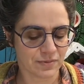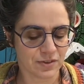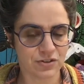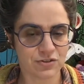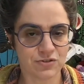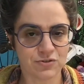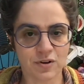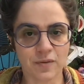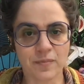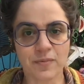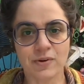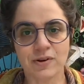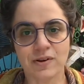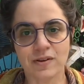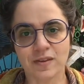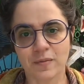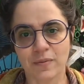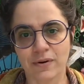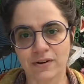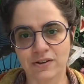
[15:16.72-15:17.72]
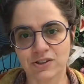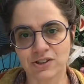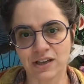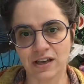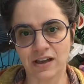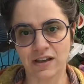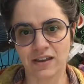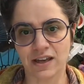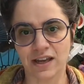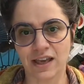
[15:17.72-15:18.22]
distributing the
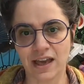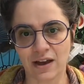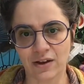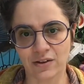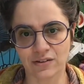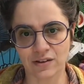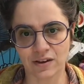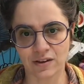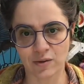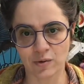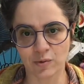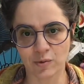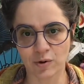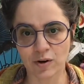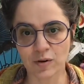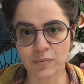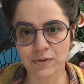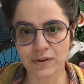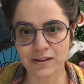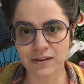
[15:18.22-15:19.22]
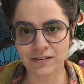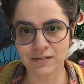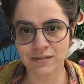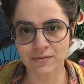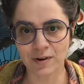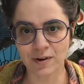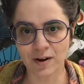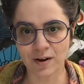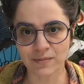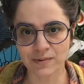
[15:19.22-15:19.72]
partiality outside the workplace
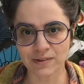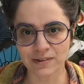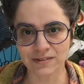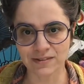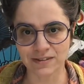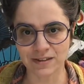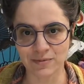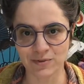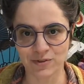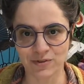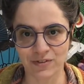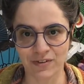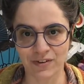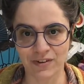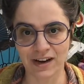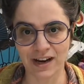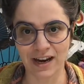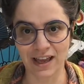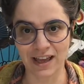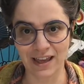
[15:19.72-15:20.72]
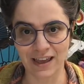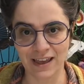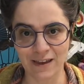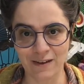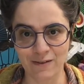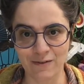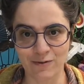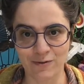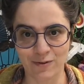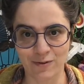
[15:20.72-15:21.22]
environment seems very
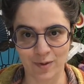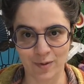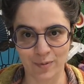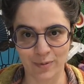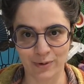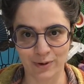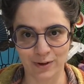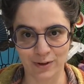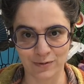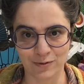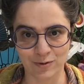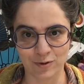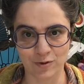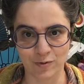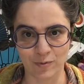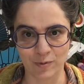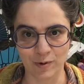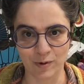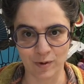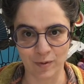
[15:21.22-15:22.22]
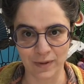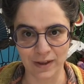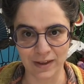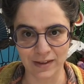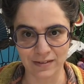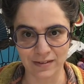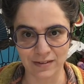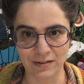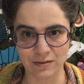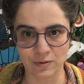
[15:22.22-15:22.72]
naive from the point of view of moral
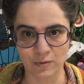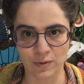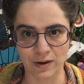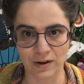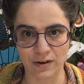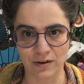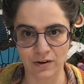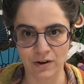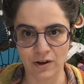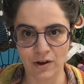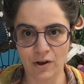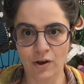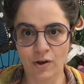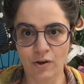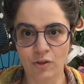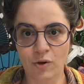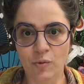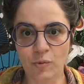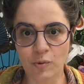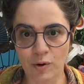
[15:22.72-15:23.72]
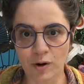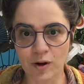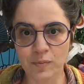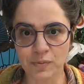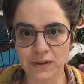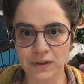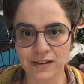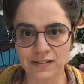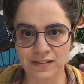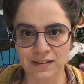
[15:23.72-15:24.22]
mazes, where the
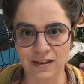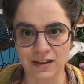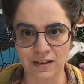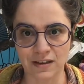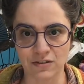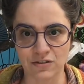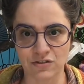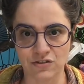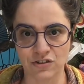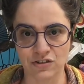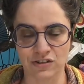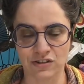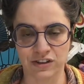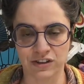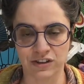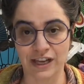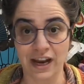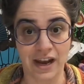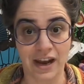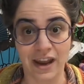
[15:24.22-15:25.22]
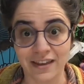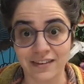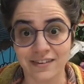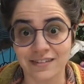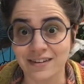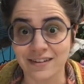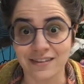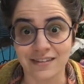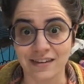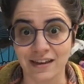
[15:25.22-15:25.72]
workplace is just like a
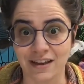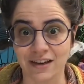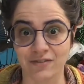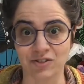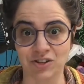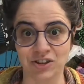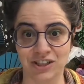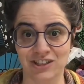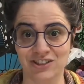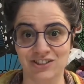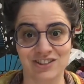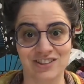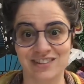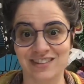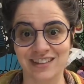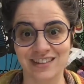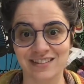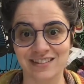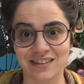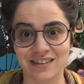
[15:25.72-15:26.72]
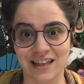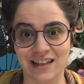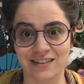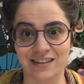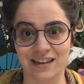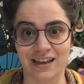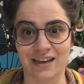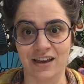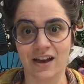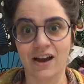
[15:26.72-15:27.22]
nested set of allegiances. And that's
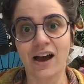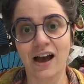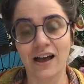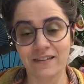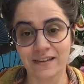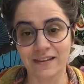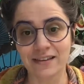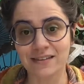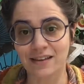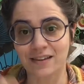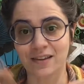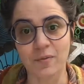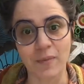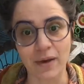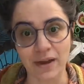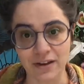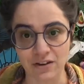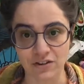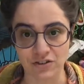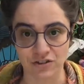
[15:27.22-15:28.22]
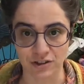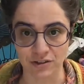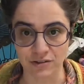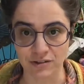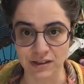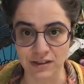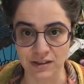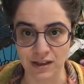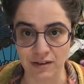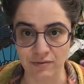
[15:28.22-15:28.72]
like, at least at the
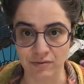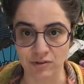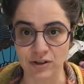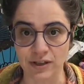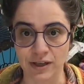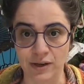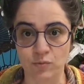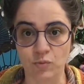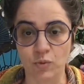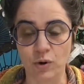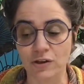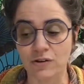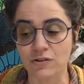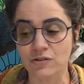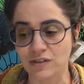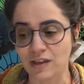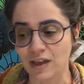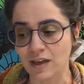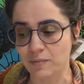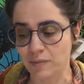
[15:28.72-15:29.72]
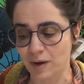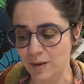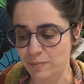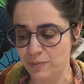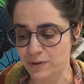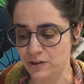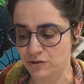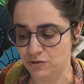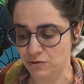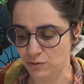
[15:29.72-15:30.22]
managerial level, like what you're saying might
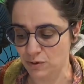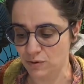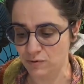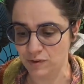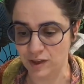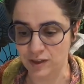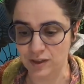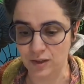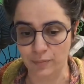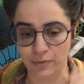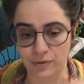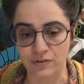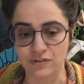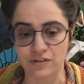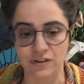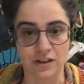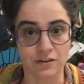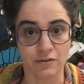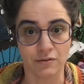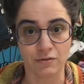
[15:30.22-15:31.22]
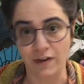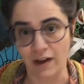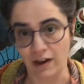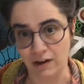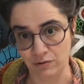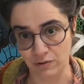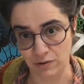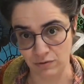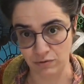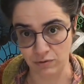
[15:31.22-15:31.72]
be true of like the person on the
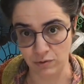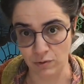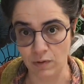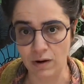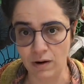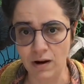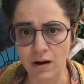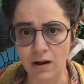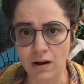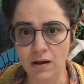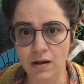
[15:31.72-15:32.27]
factory floor.